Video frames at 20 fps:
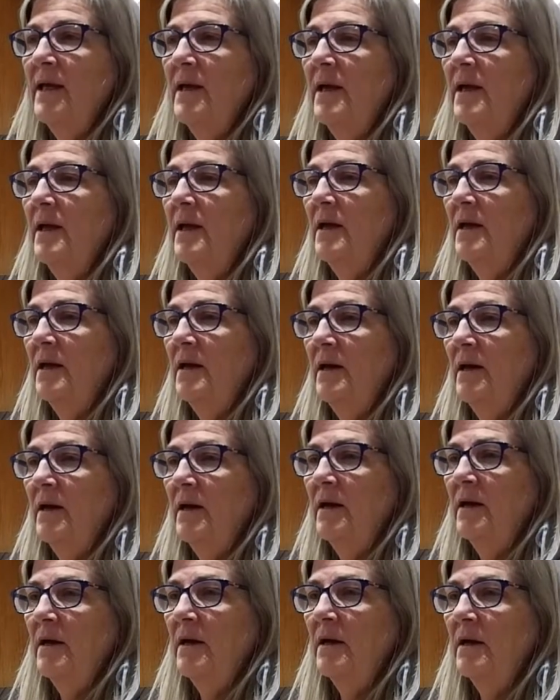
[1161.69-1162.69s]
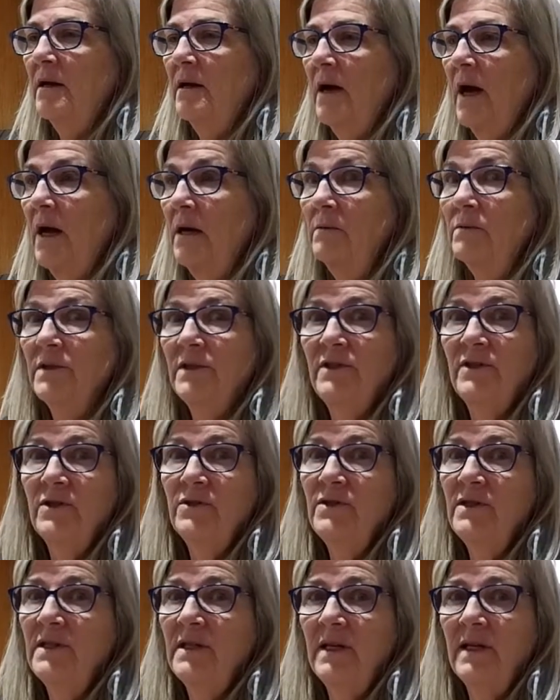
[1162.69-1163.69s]
and I was so
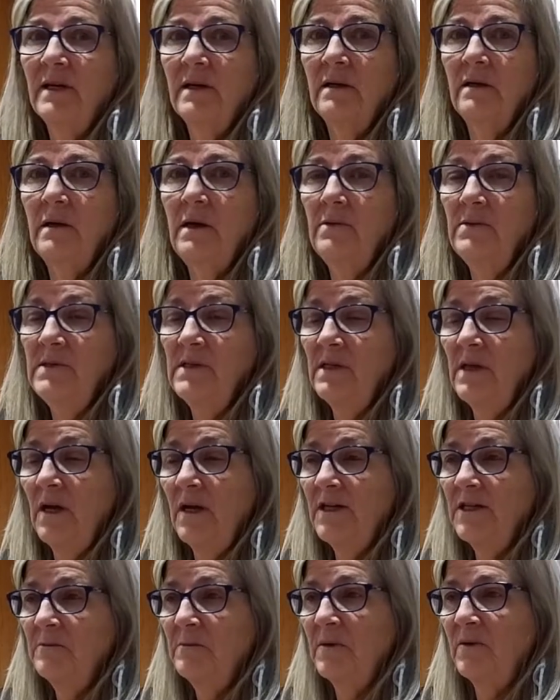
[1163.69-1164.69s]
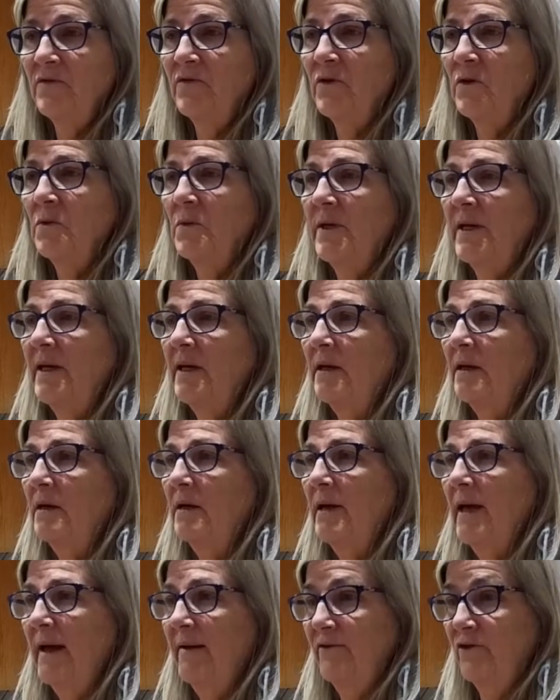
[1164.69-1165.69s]
sick. I was in the hospital for a week
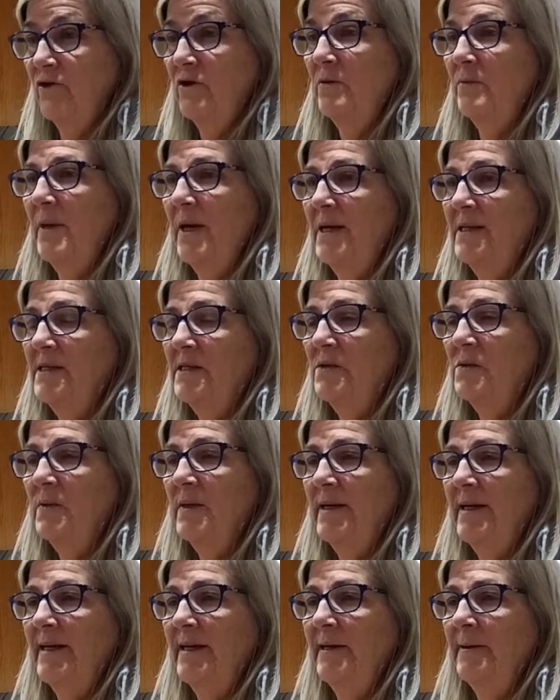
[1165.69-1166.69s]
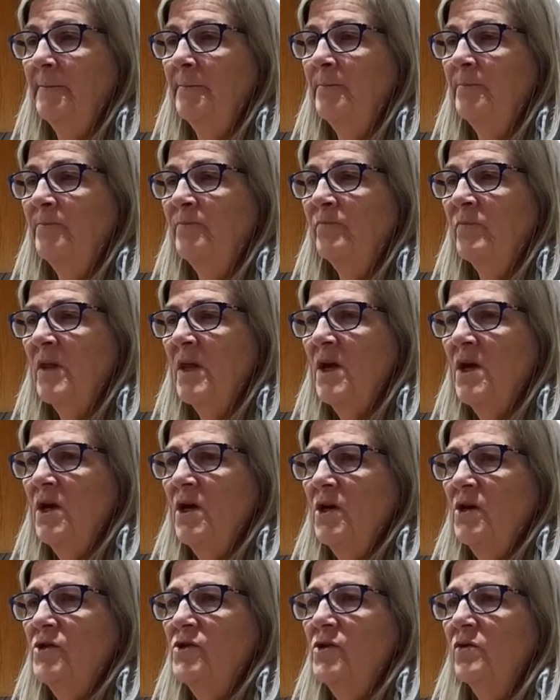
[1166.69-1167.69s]
after he passed away.
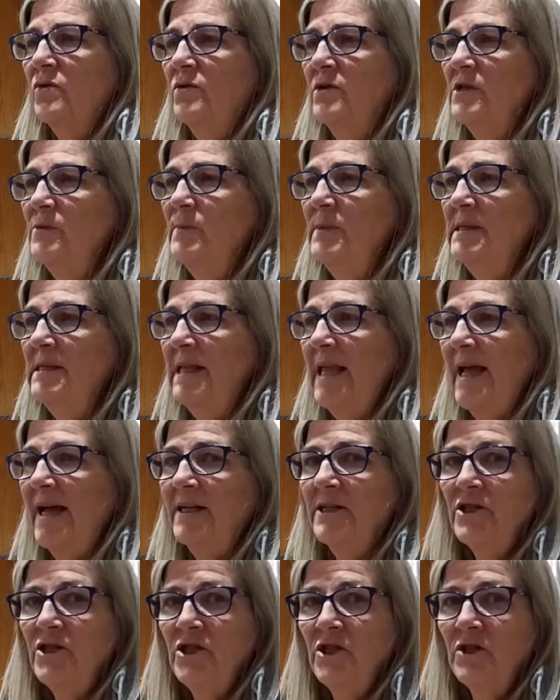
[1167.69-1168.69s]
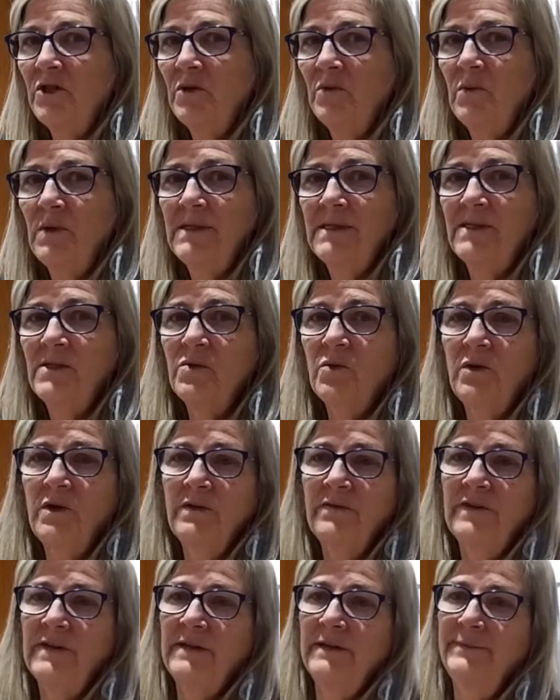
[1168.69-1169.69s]
So Christmas last year was sort of
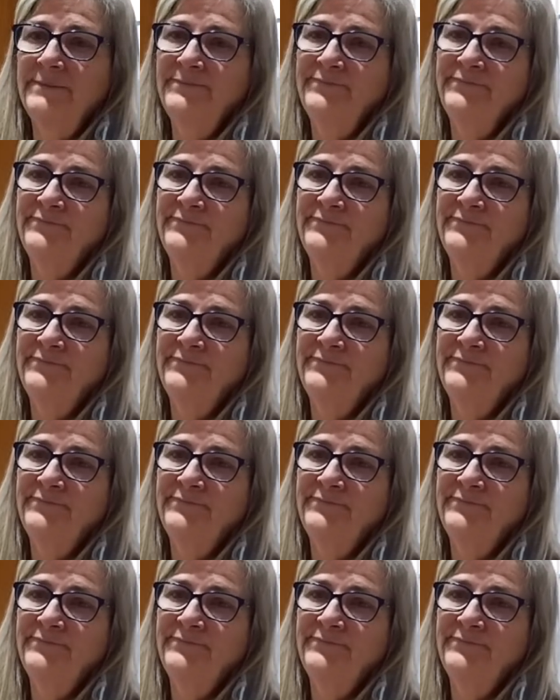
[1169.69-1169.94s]
a,